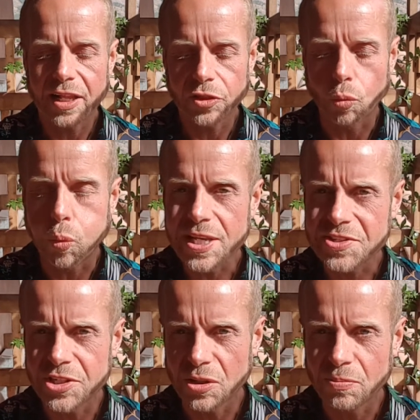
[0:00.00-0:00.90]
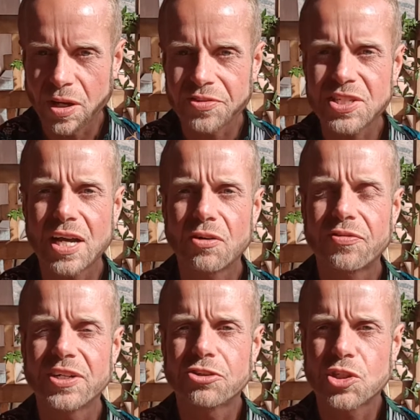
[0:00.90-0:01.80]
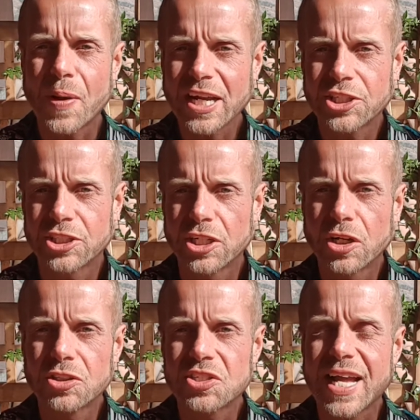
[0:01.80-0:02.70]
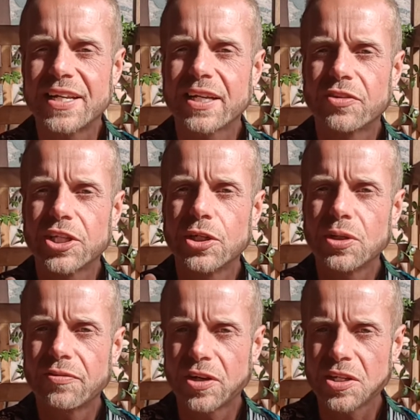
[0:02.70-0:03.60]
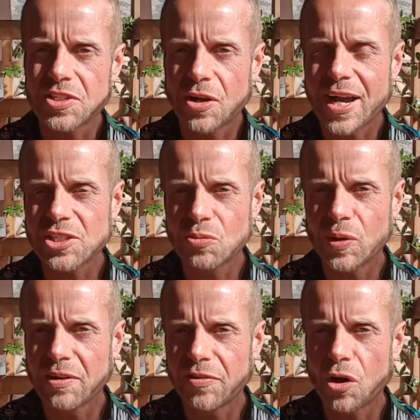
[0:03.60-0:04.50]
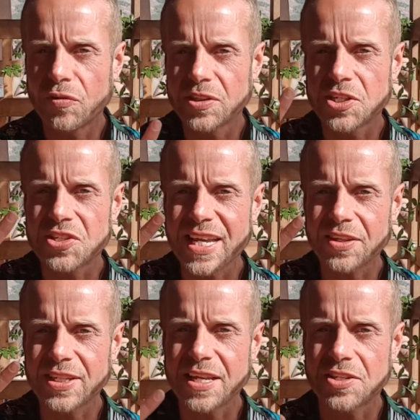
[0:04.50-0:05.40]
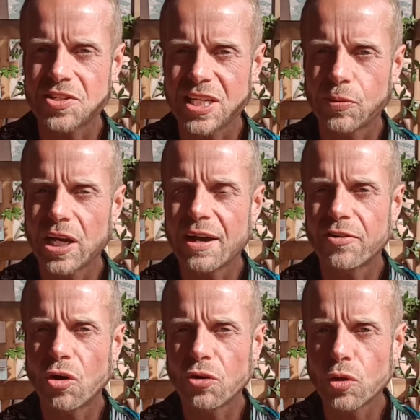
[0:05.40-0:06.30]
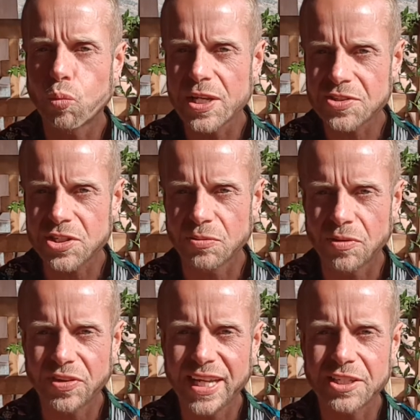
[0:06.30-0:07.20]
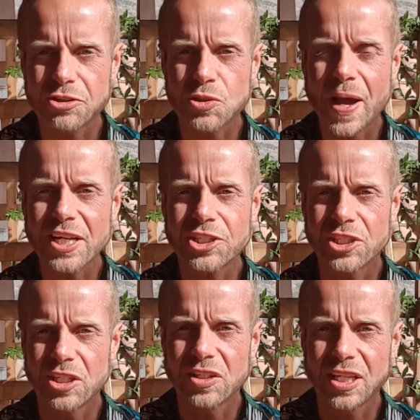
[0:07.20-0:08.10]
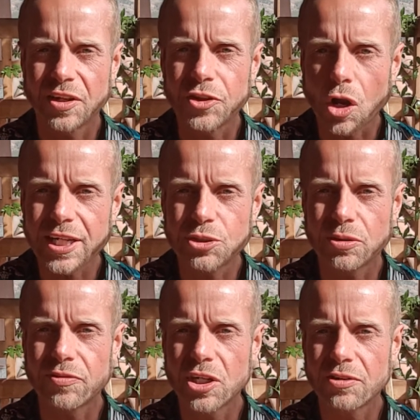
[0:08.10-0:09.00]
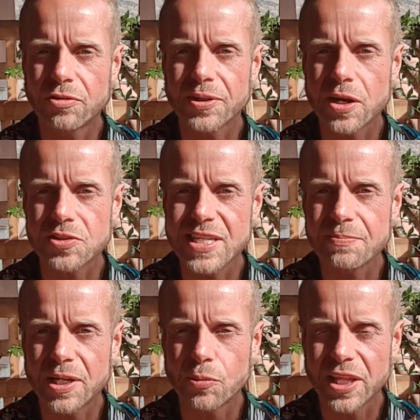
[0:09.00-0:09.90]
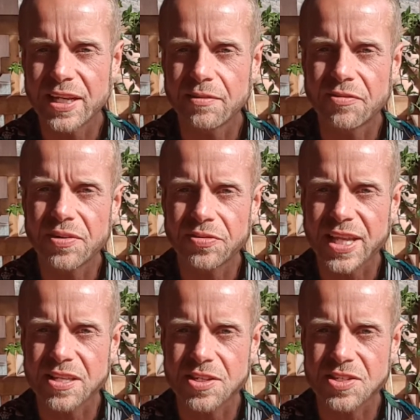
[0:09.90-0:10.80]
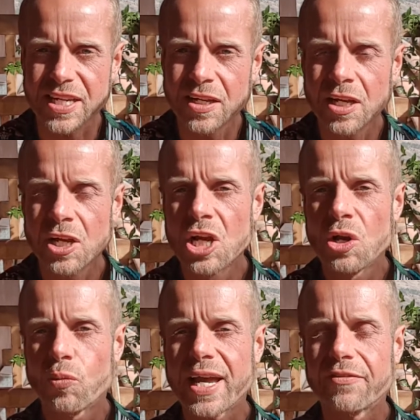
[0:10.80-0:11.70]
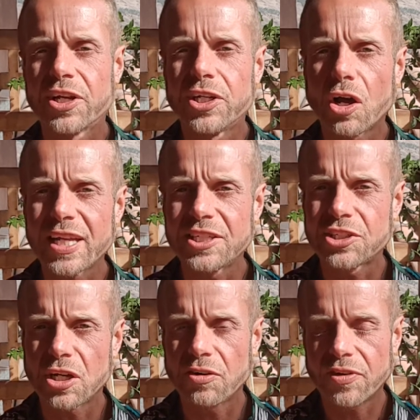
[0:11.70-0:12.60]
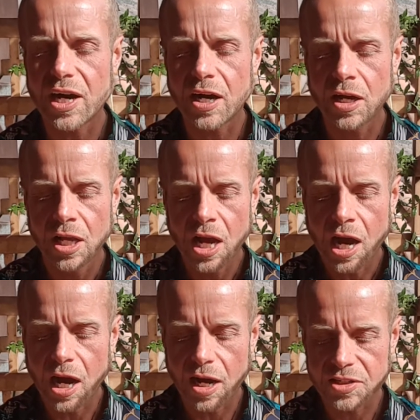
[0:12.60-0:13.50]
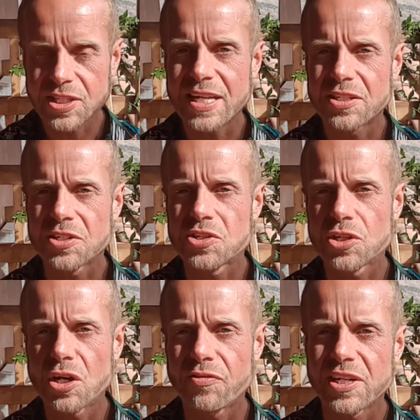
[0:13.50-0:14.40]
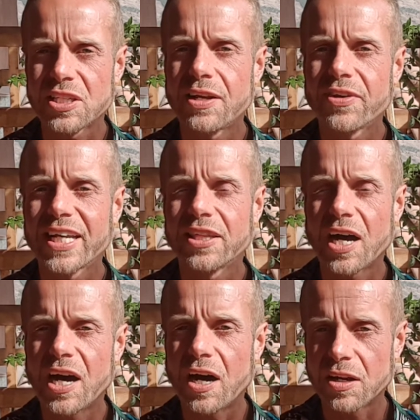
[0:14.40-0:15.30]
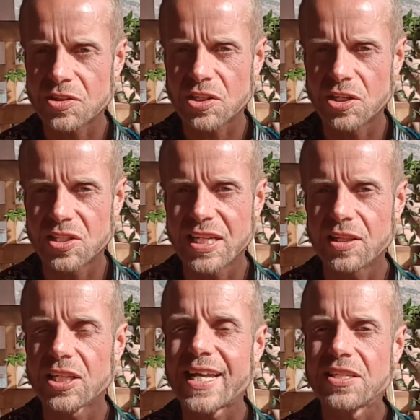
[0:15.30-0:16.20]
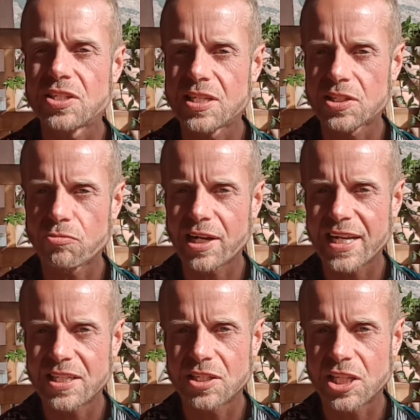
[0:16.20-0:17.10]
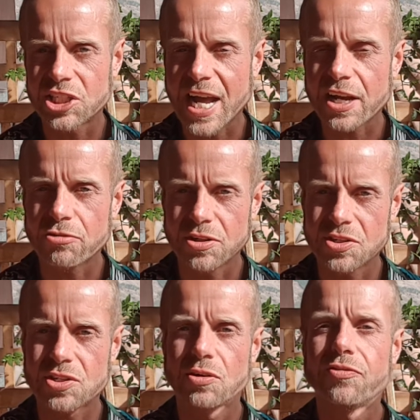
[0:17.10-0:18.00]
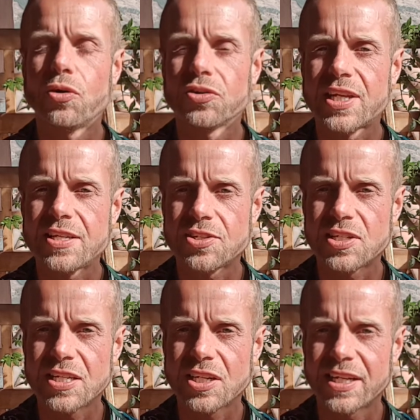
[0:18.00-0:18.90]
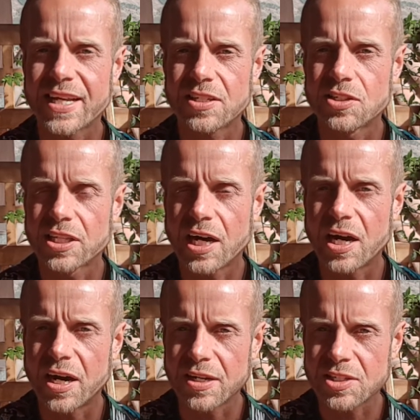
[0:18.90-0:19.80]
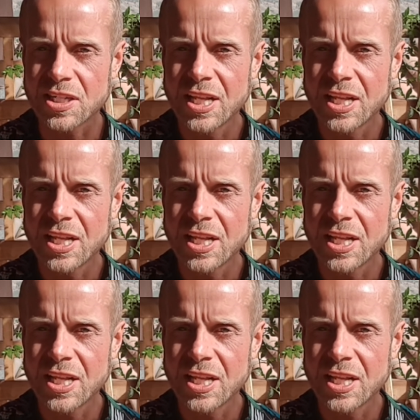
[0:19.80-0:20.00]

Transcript: the wisdom of self-introspection and understanding of the universe. So as we evolve into sixth density, we have all the wisdom of the introspection and the knowledge we've learned from going deeply within in fifth density. We have the knowledge of our heart-centered service, living in the heart, because the densities are related to the chakras. So fourth density is connected to the heart.